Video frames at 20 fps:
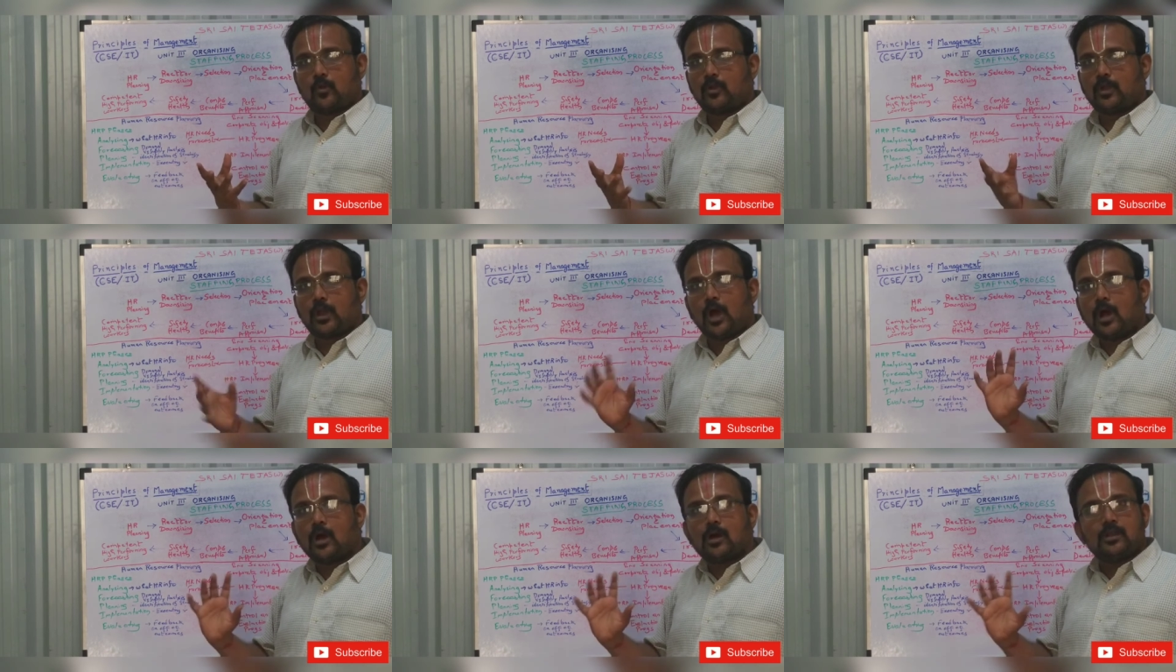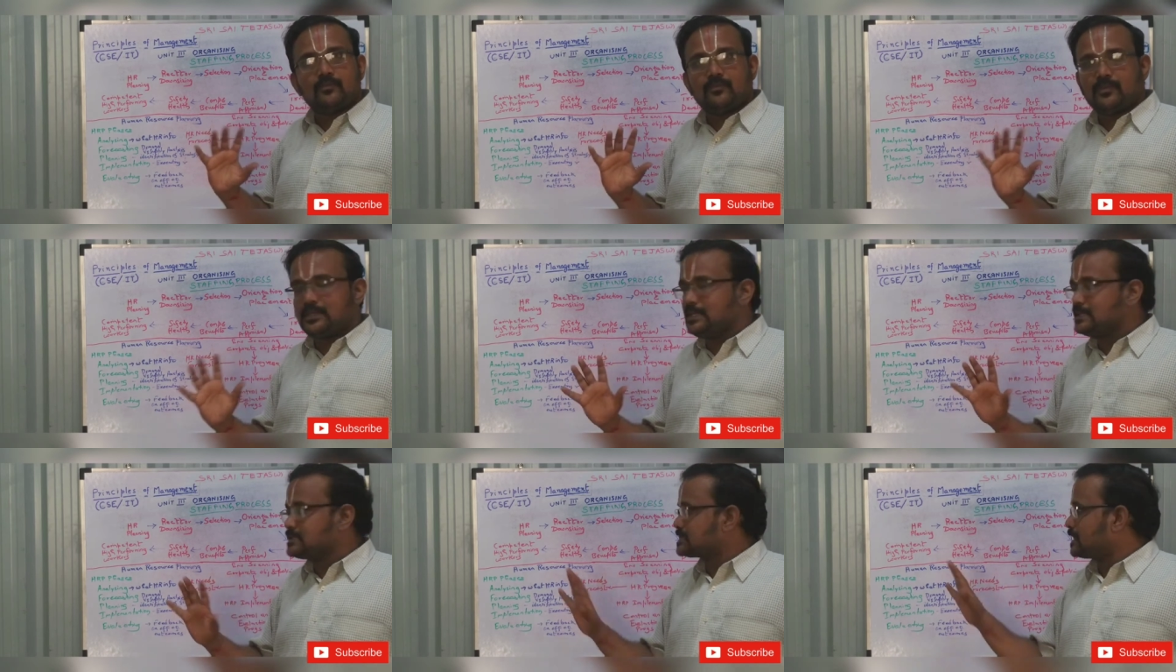recruit, all
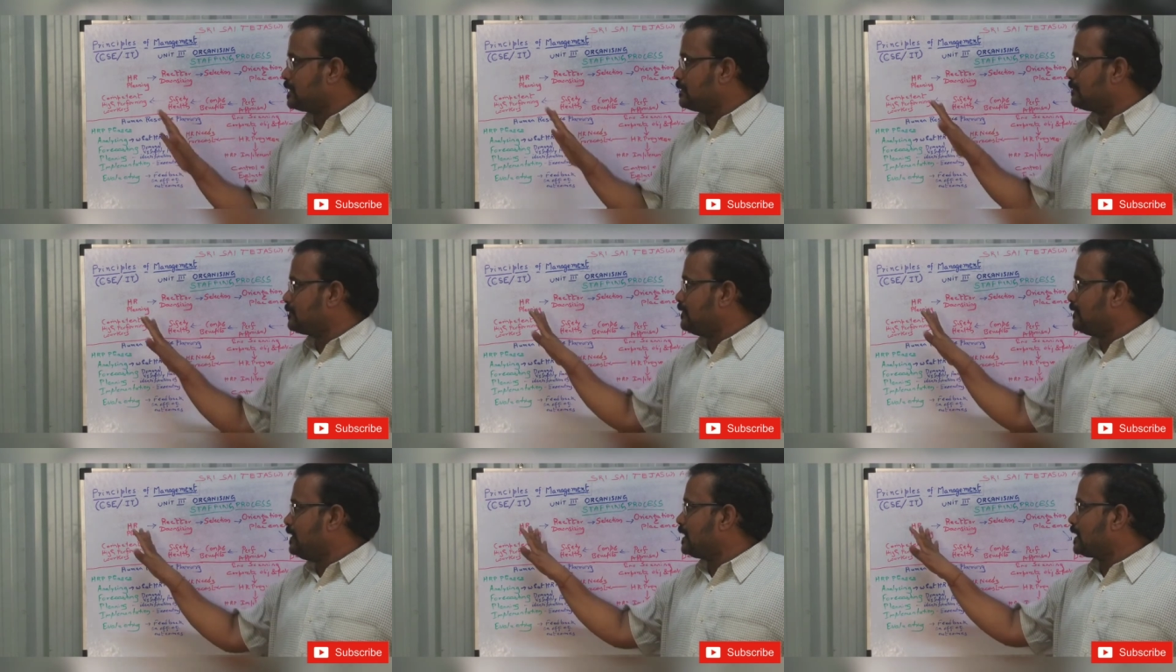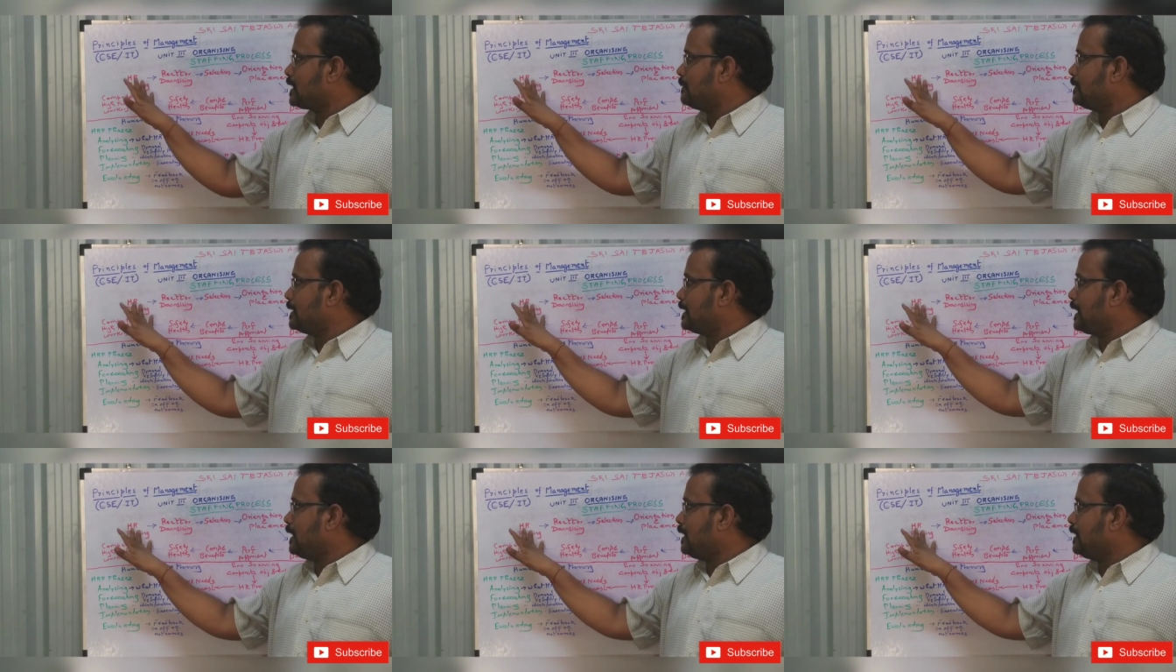this will
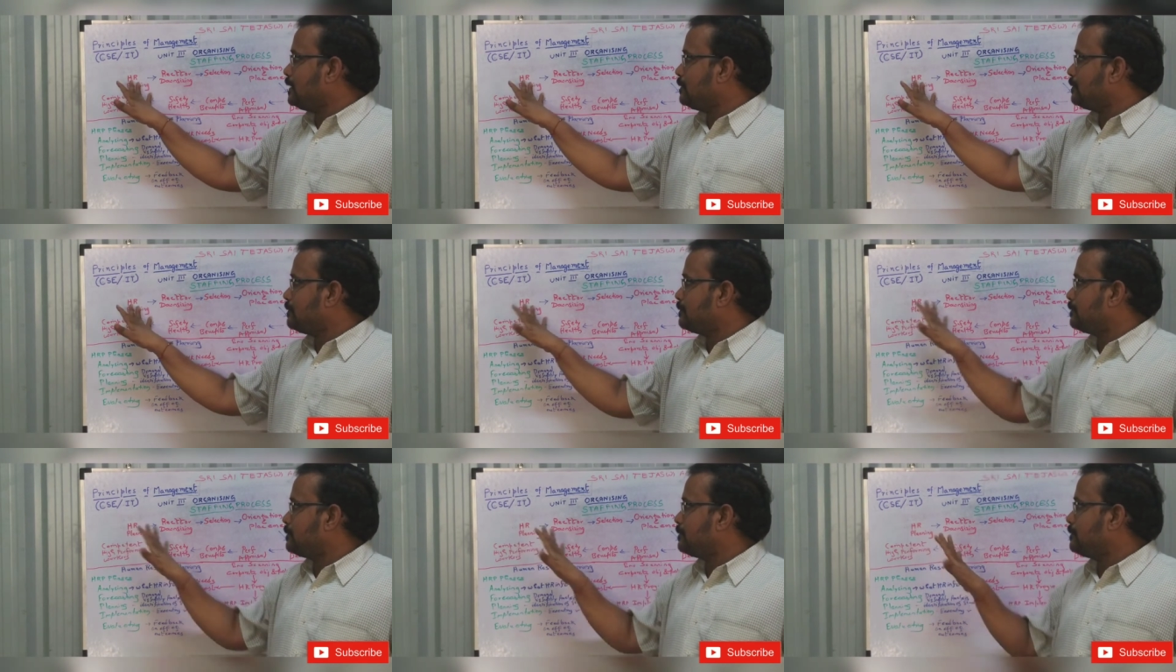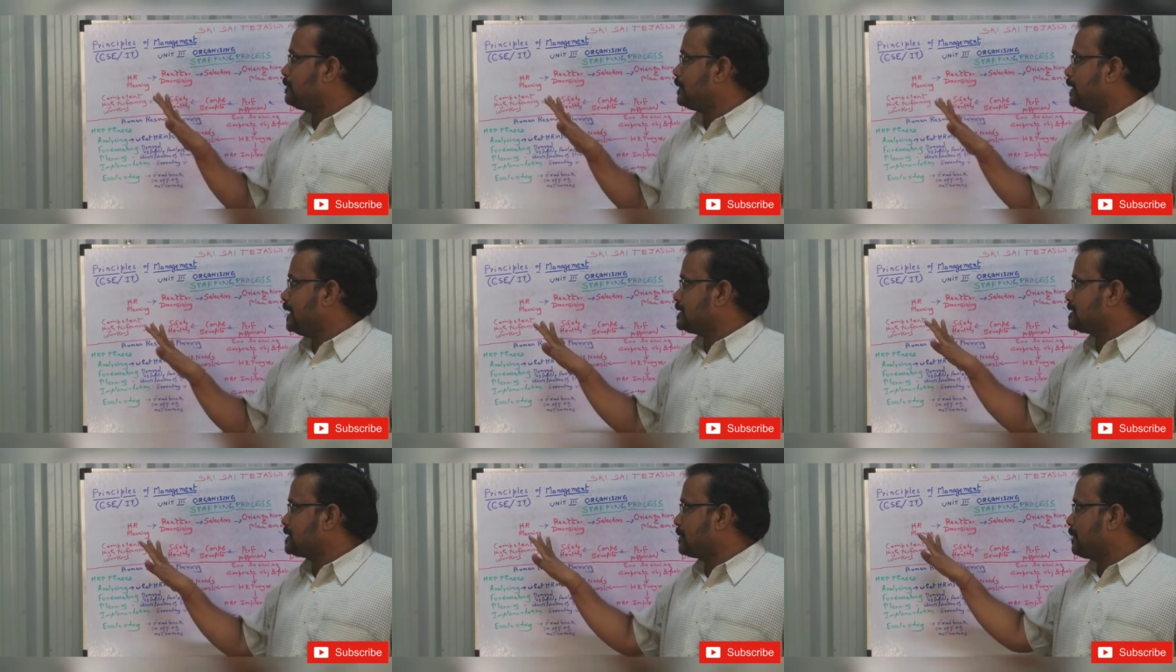come under
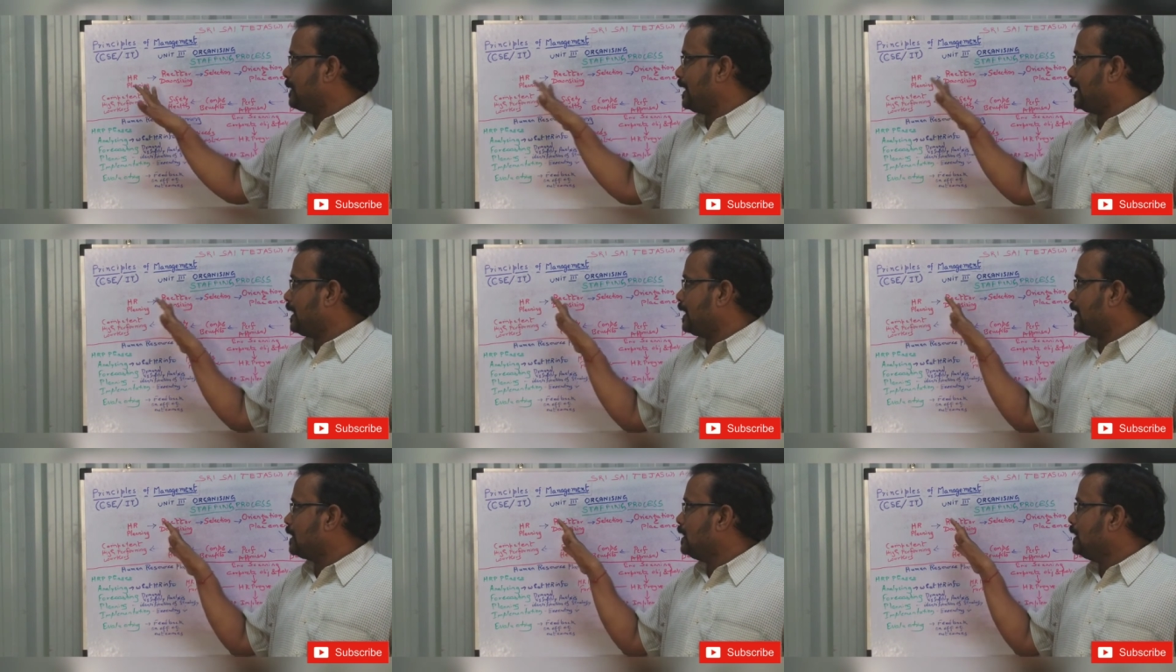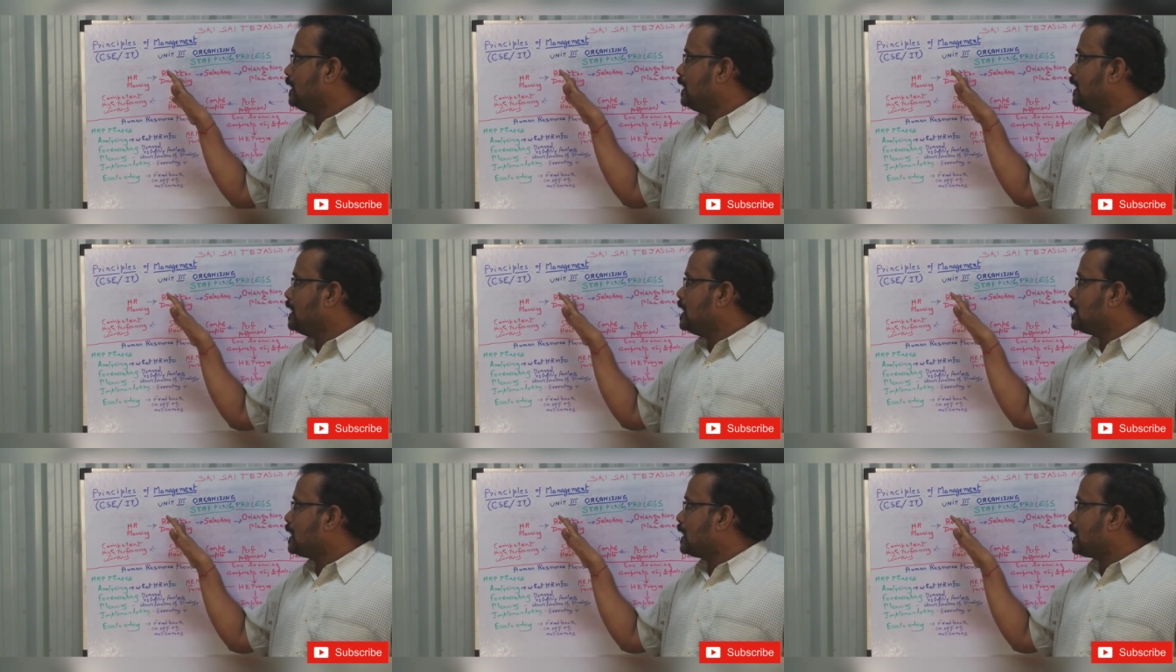HR planning.
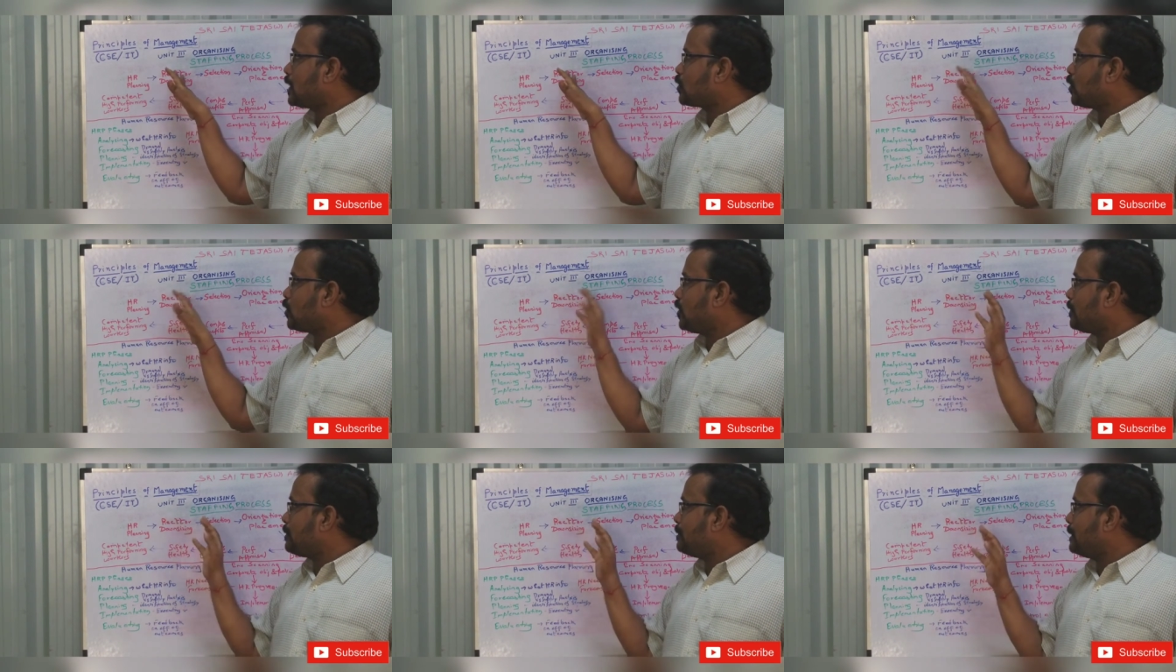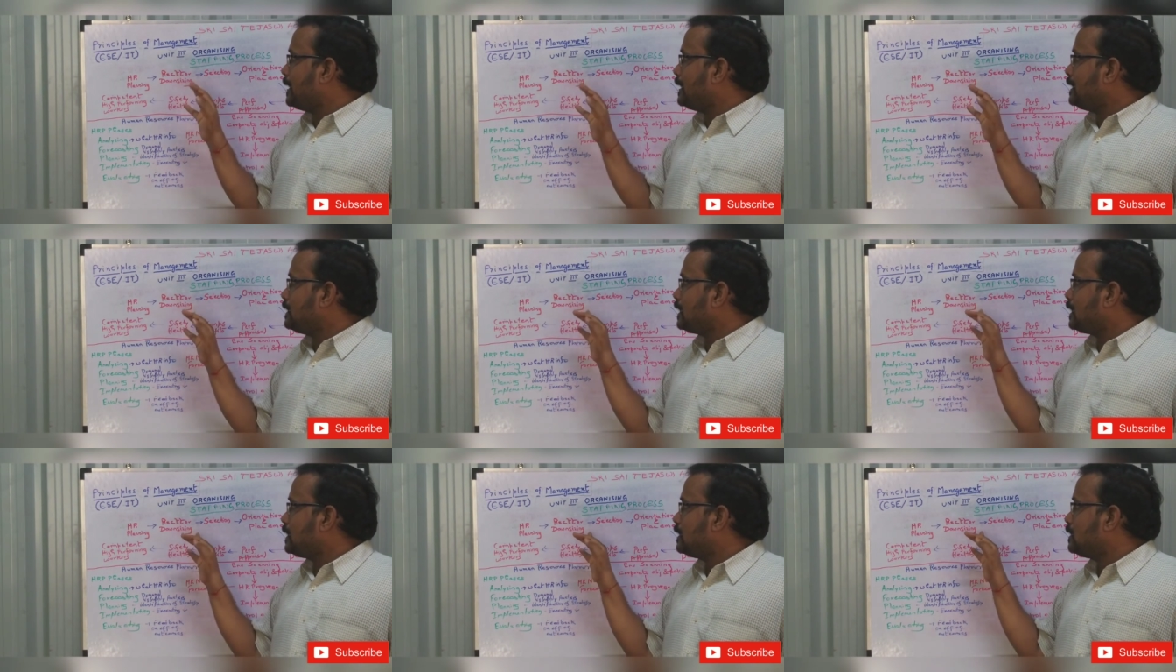
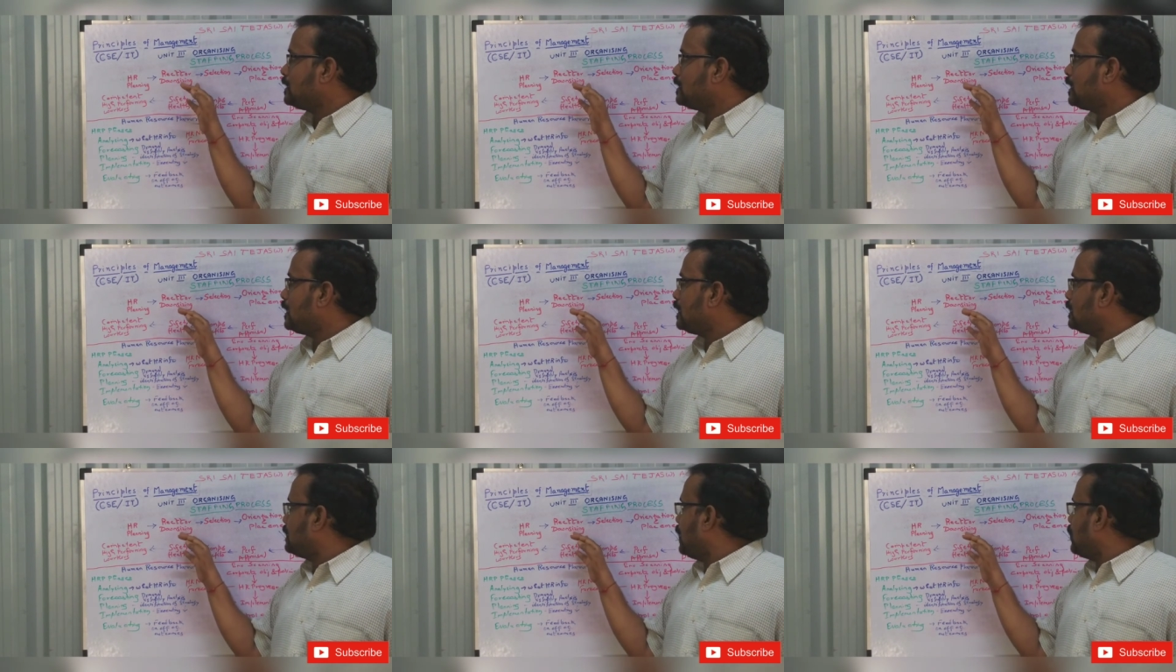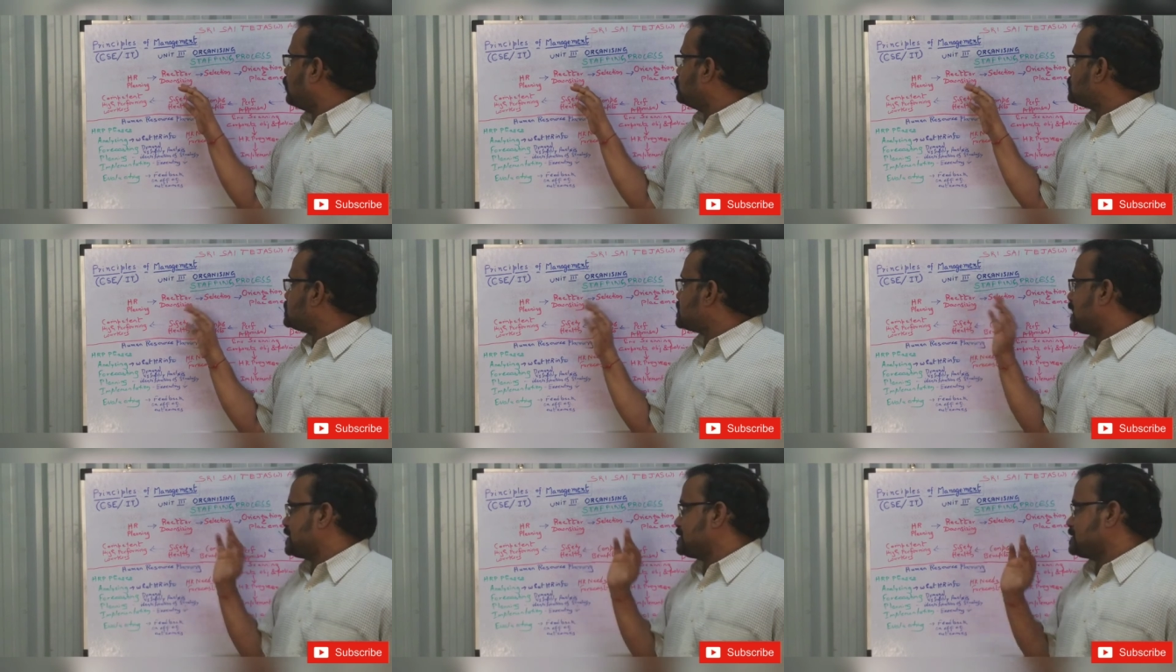Recruitment,
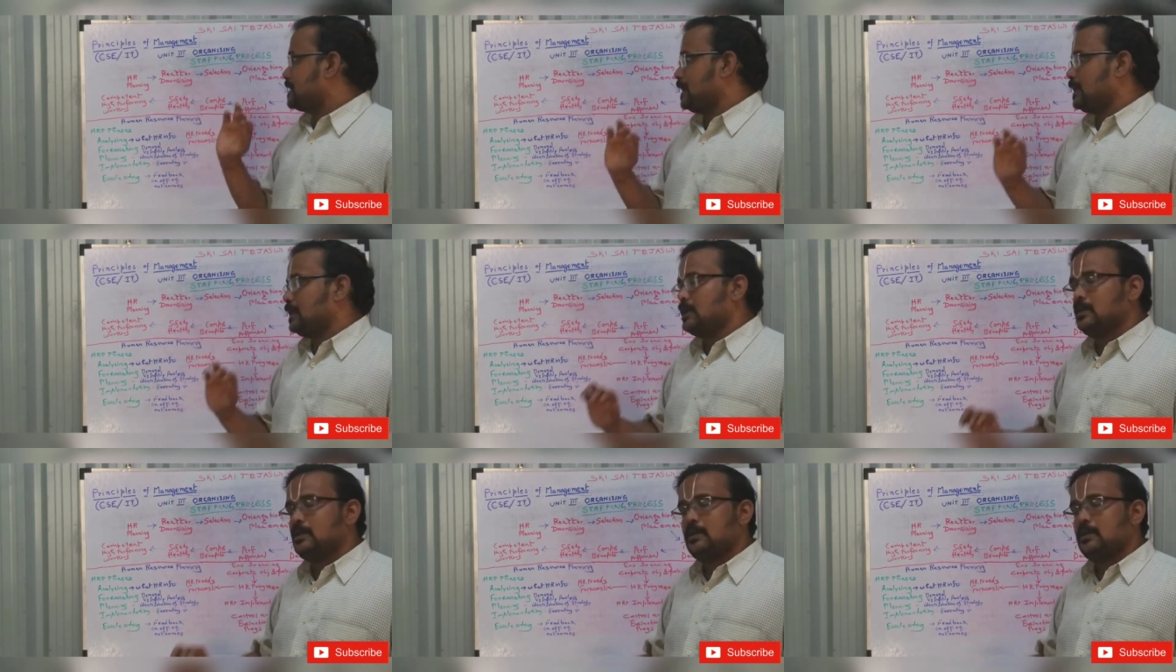downsizing.